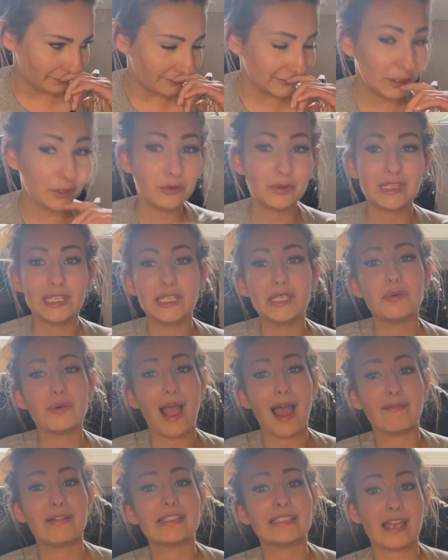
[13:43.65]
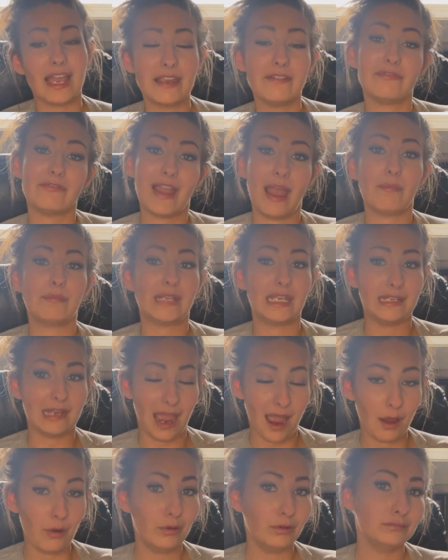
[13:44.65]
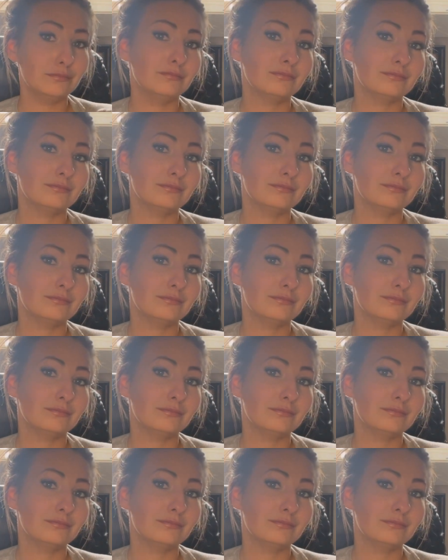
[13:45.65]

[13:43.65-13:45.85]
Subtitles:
You think you have a tight family now?